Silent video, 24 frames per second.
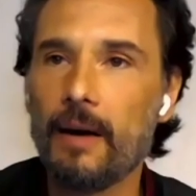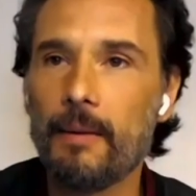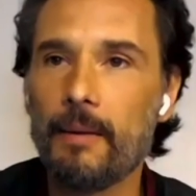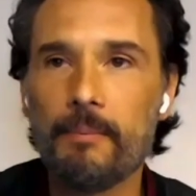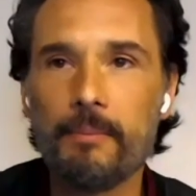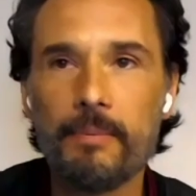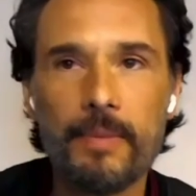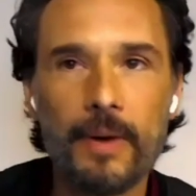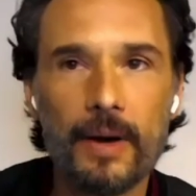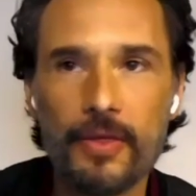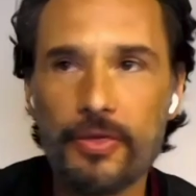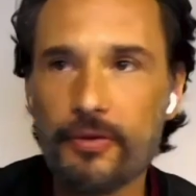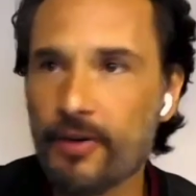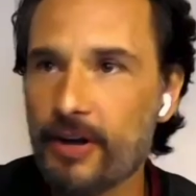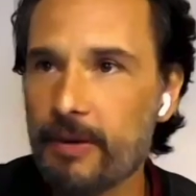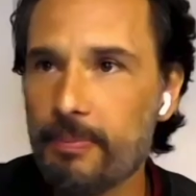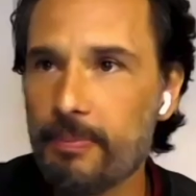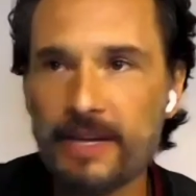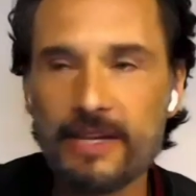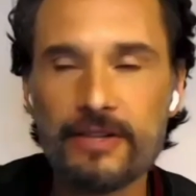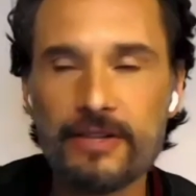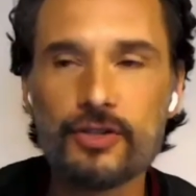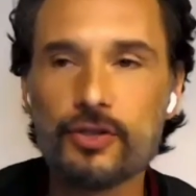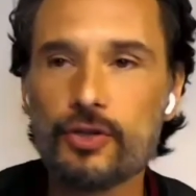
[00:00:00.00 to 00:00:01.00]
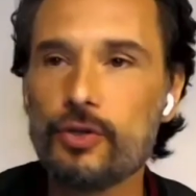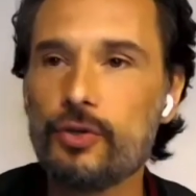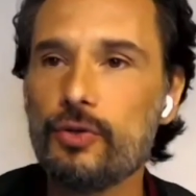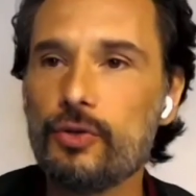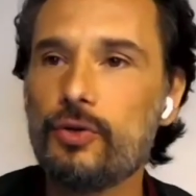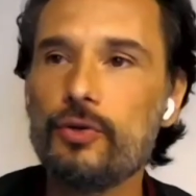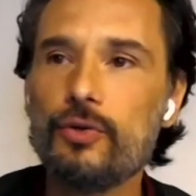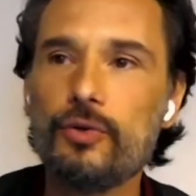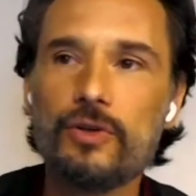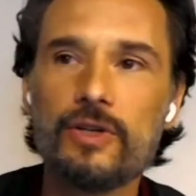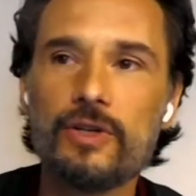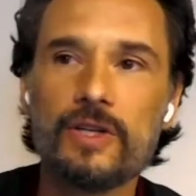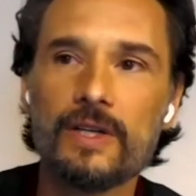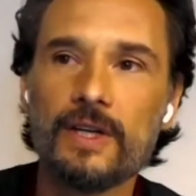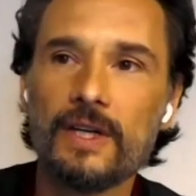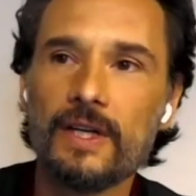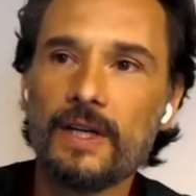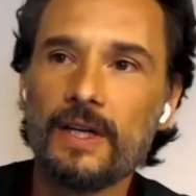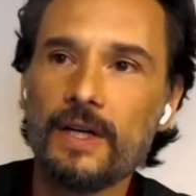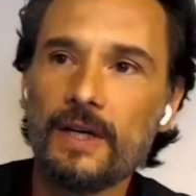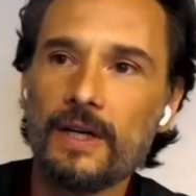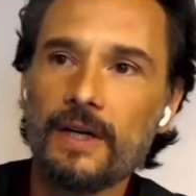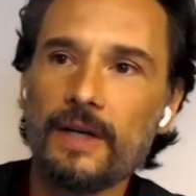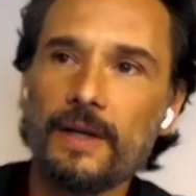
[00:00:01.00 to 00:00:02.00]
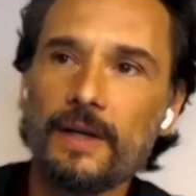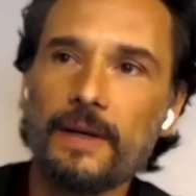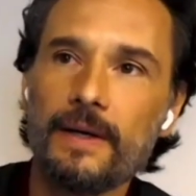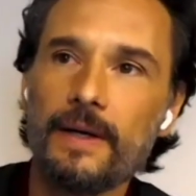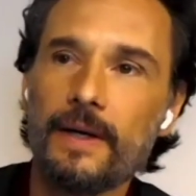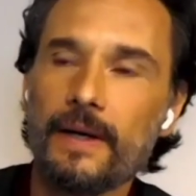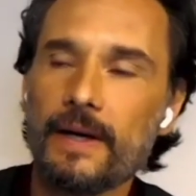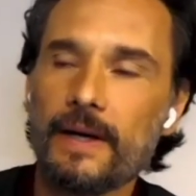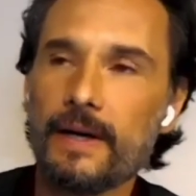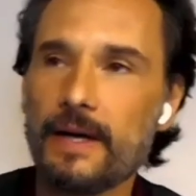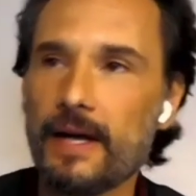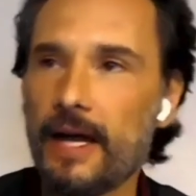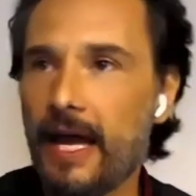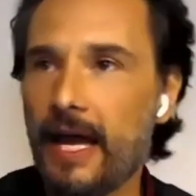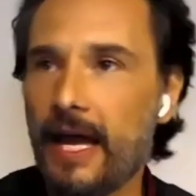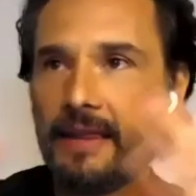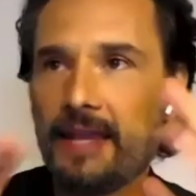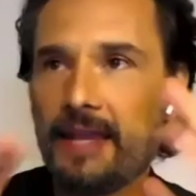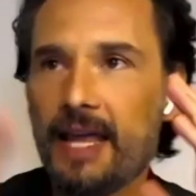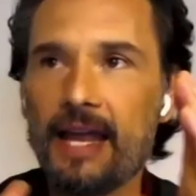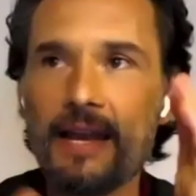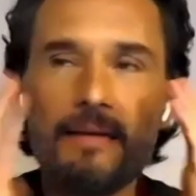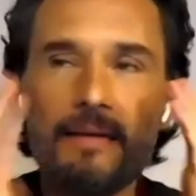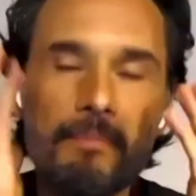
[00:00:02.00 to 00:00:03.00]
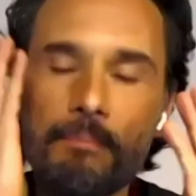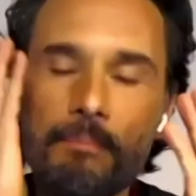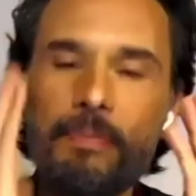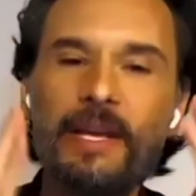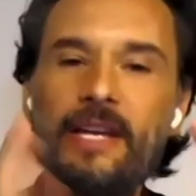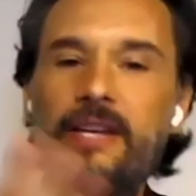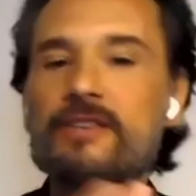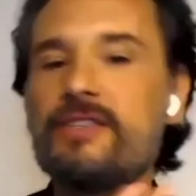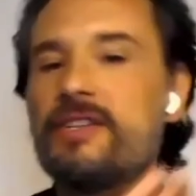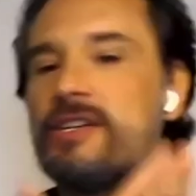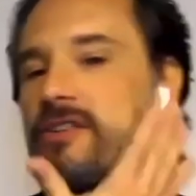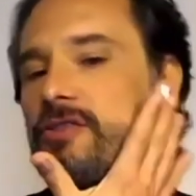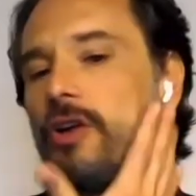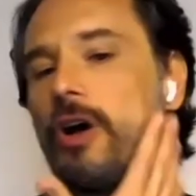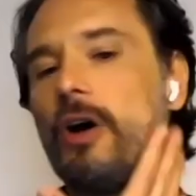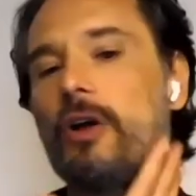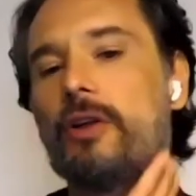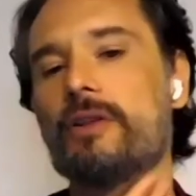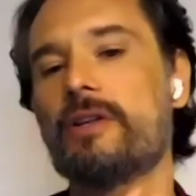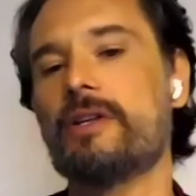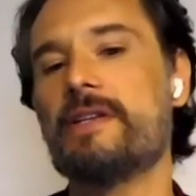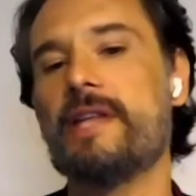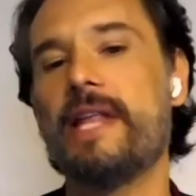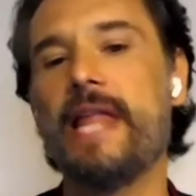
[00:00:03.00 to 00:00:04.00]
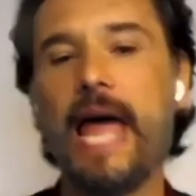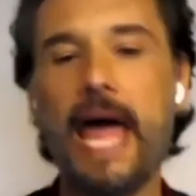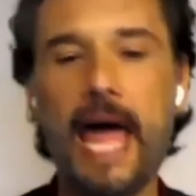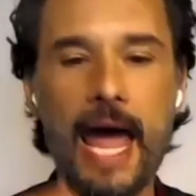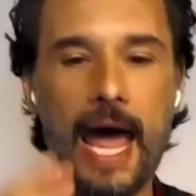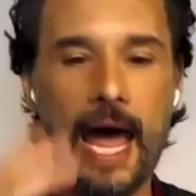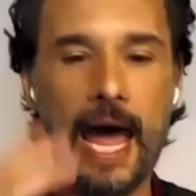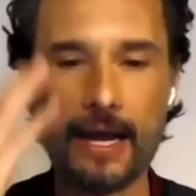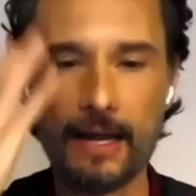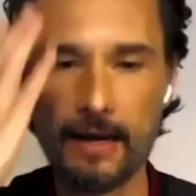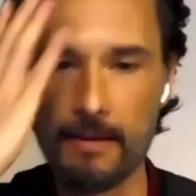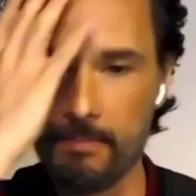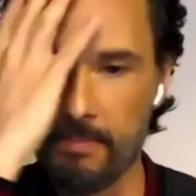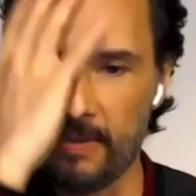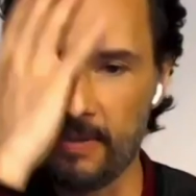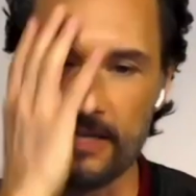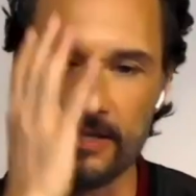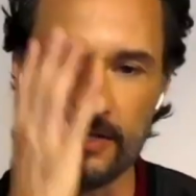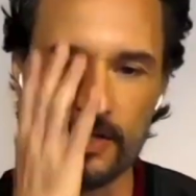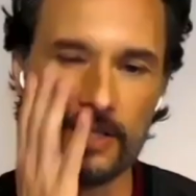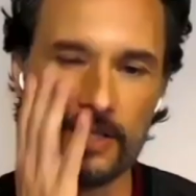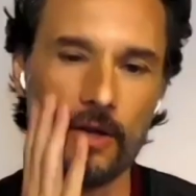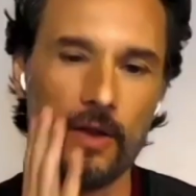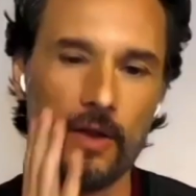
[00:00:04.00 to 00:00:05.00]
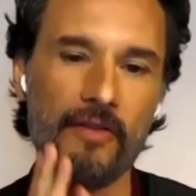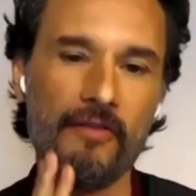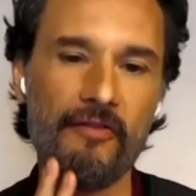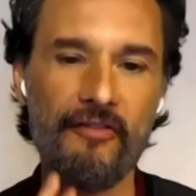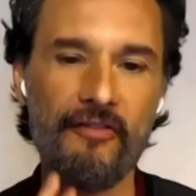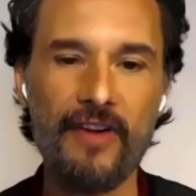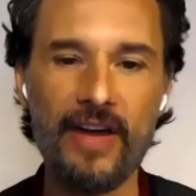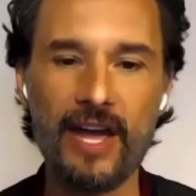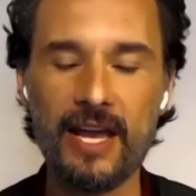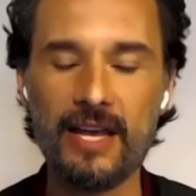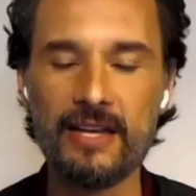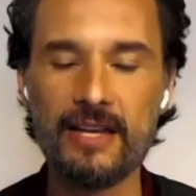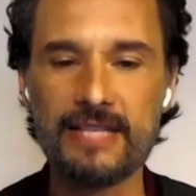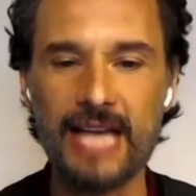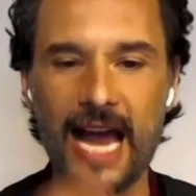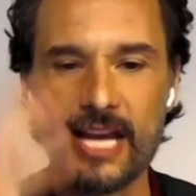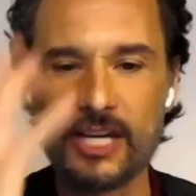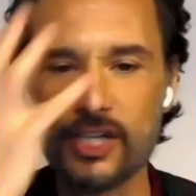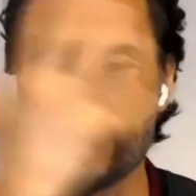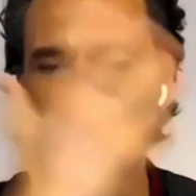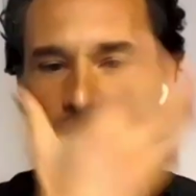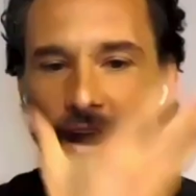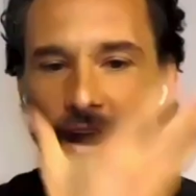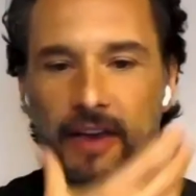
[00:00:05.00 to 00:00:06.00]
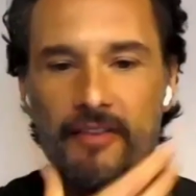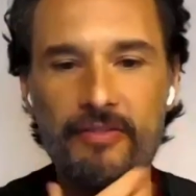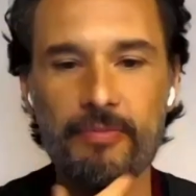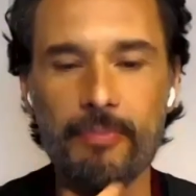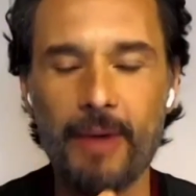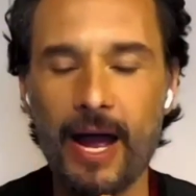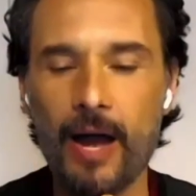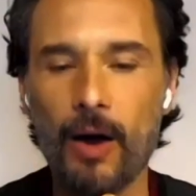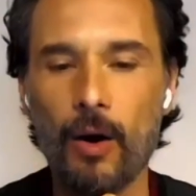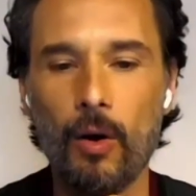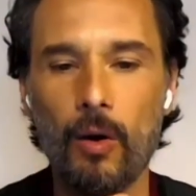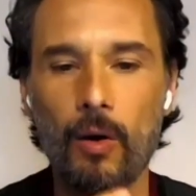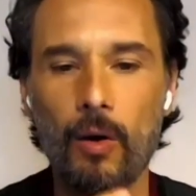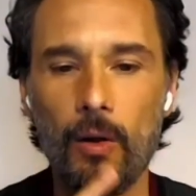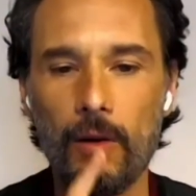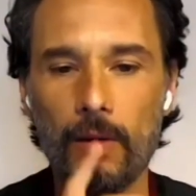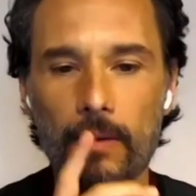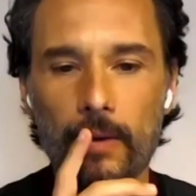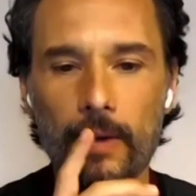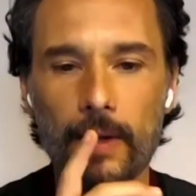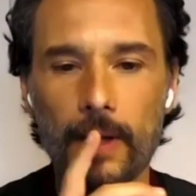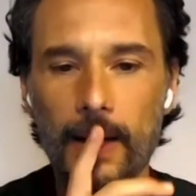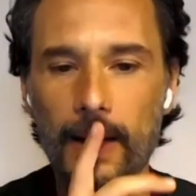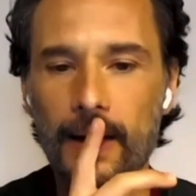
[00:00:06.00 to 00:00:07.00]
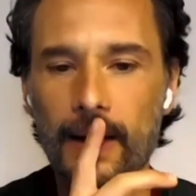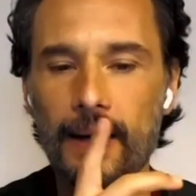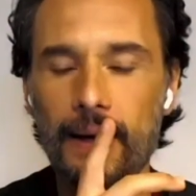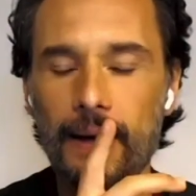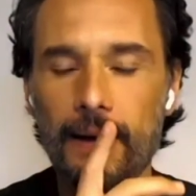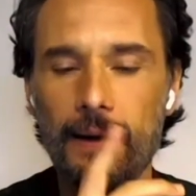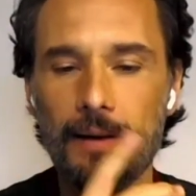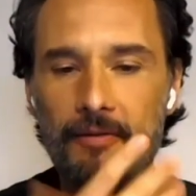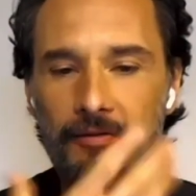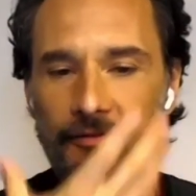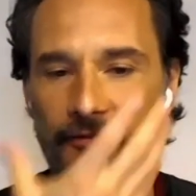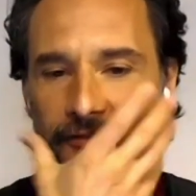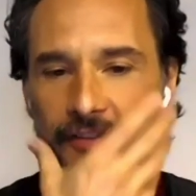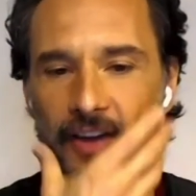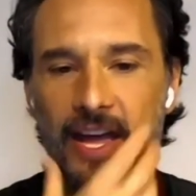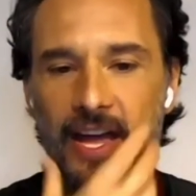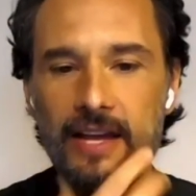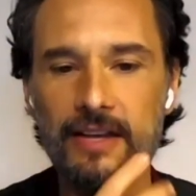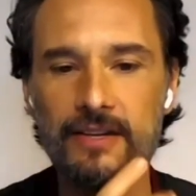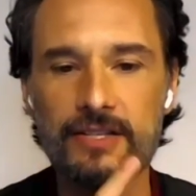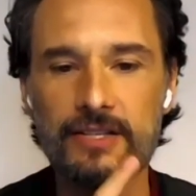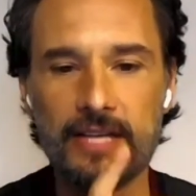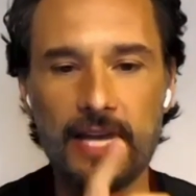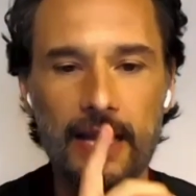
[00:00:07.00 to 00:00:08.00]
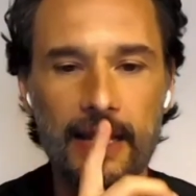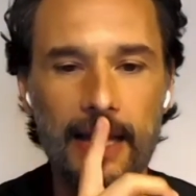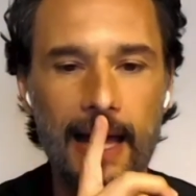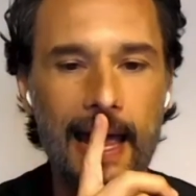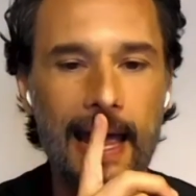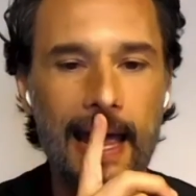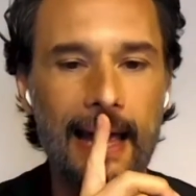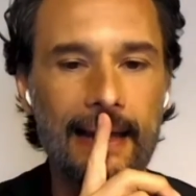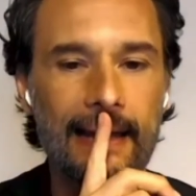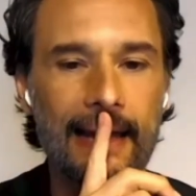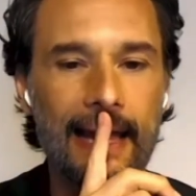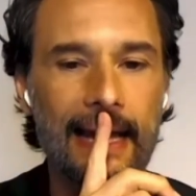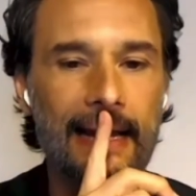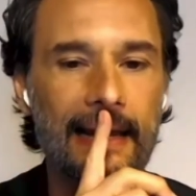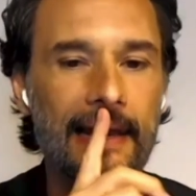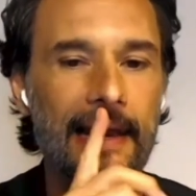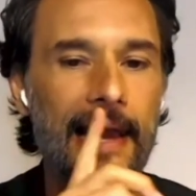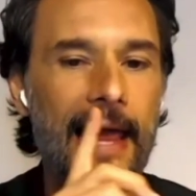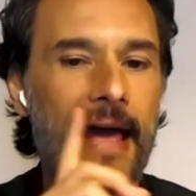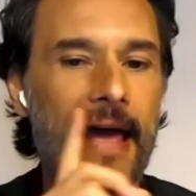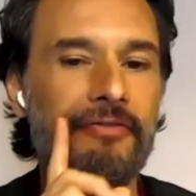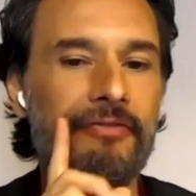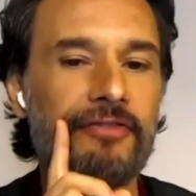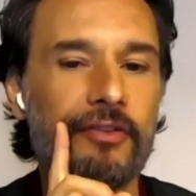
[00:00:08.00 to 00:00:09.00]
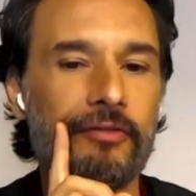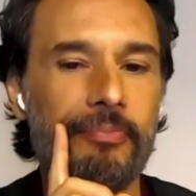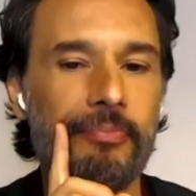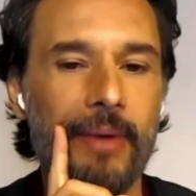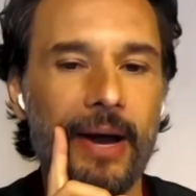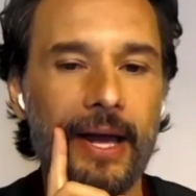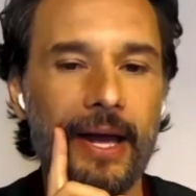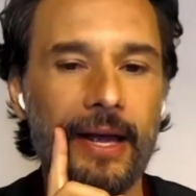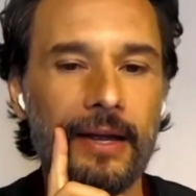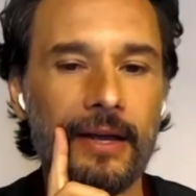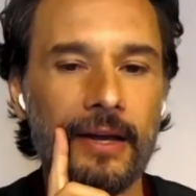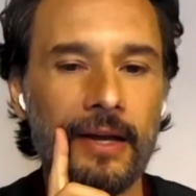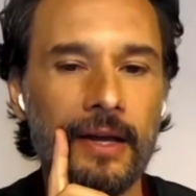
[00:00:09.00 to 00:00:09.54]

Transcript: 3-piece suit, and then pieces on the neck and pieces on the face. I shaved my whole face, and I had like left of my